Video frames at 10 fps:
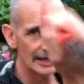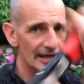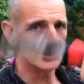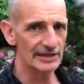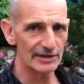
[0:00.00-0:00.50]

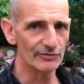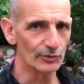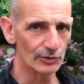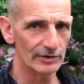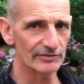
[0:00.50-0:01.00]
and
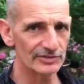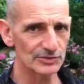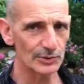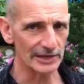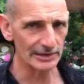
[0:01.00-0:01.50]
therefore for
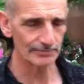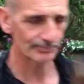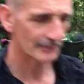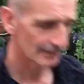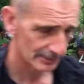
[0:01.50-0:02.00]
swinging.
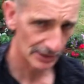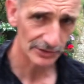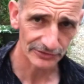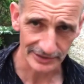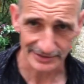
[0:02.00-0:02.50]
But like
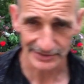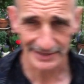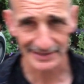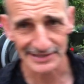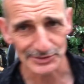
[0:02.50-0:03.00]
I say, take
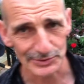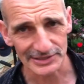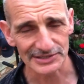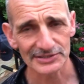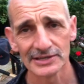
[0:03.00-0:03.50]
it easy with
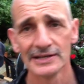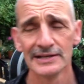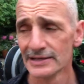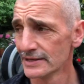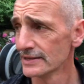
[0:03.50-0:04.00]
these.
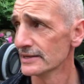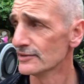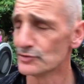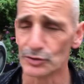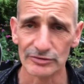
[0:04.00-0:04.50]

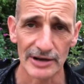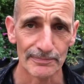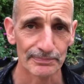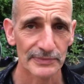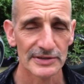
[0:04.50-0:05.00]
If you're
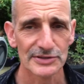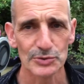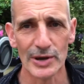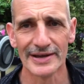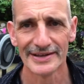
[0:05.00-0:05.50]

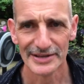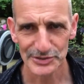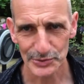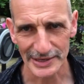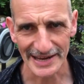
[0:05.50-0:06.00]

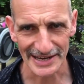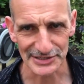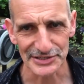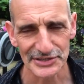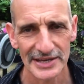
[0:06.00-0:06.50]
swinging
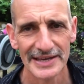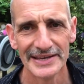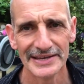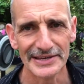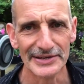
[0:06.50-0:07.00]
axes
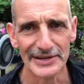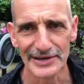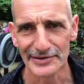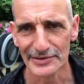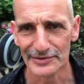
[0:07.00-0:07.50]
in
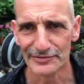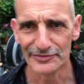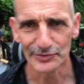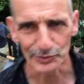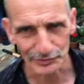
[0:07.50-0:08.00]

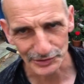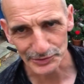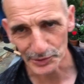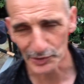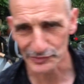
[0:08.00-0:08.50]
full
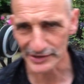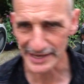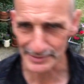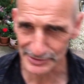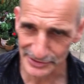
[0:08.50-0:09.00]
view of the
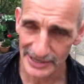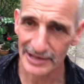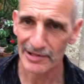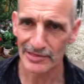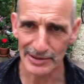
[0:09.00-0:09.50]
neighbours,
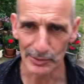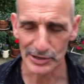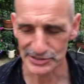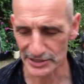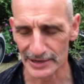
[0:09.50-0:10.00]
they might